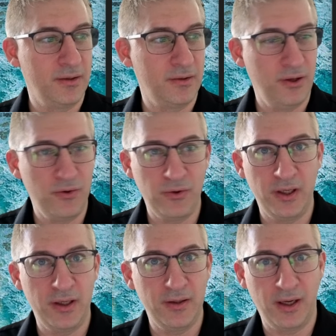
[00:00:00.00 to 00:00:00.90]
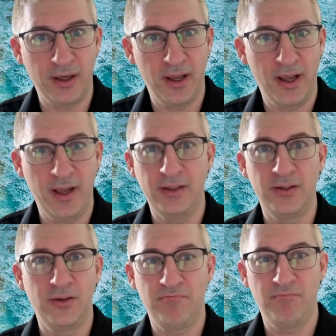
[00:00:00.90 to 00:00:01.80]
literally like
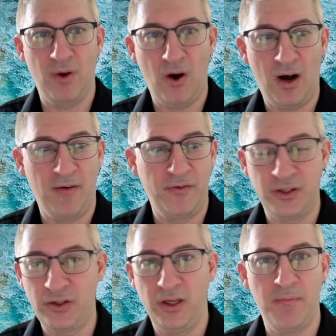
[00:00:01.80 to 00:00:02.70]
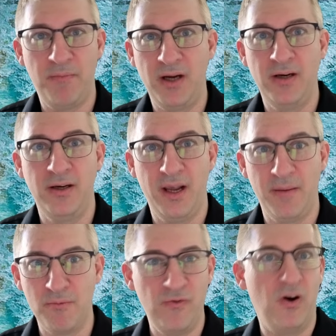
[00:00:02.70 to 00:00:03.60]
hands off. Just click a button
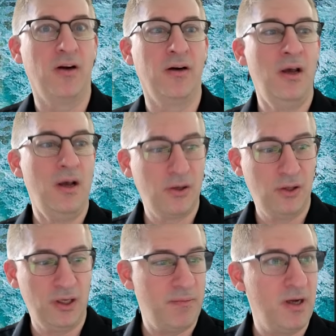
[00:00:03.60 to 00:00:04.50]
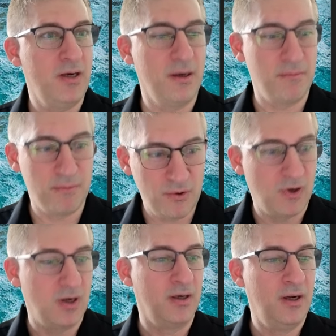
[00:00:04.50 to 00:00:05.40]
and move on. click a button and move
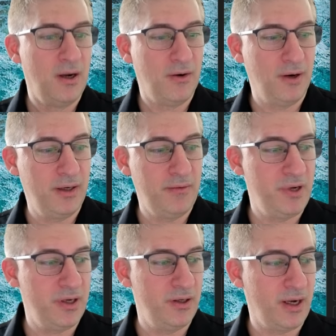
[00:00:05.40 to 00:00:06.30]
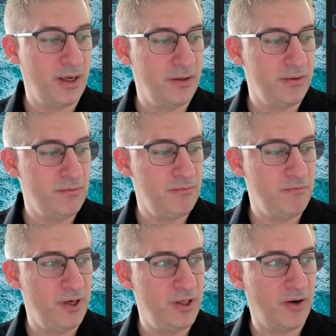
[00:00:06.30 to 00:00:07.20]
on, right? I can
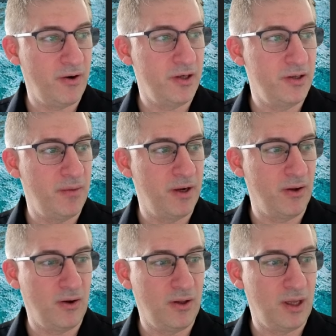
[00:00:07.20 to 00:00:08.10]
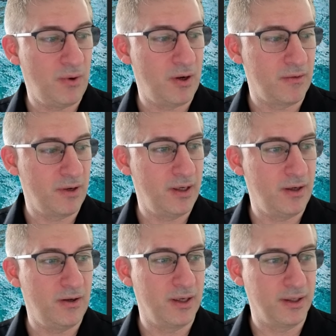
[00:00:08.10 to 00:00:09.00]
regenerate this thumbnail all I want, right?
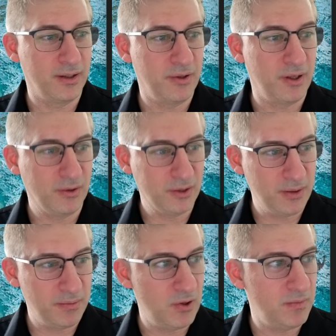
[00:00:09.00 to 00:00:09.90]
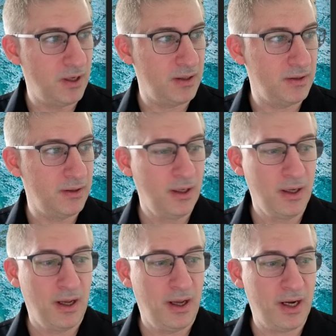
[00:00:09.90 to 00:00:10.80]
Oh yeah, there we go. See, boom,
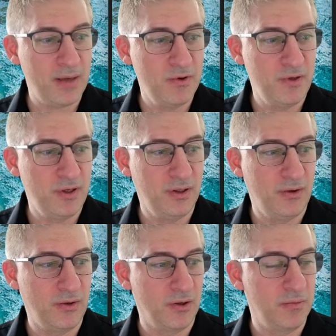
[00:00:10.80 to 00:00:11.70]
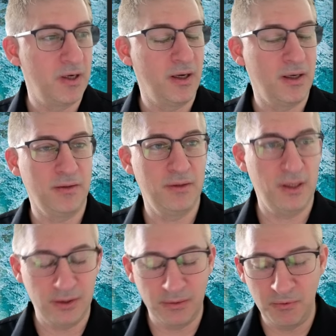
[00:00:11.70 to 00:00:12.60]
and I can move the logo. But
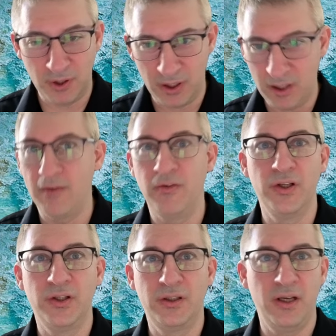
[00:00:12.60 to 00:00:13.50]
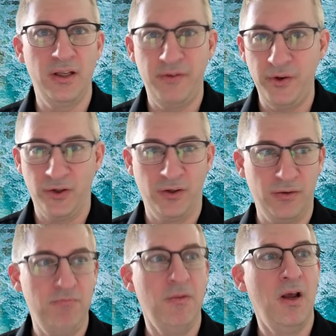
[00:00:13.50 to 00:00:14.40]
we're gonna cover this in the future.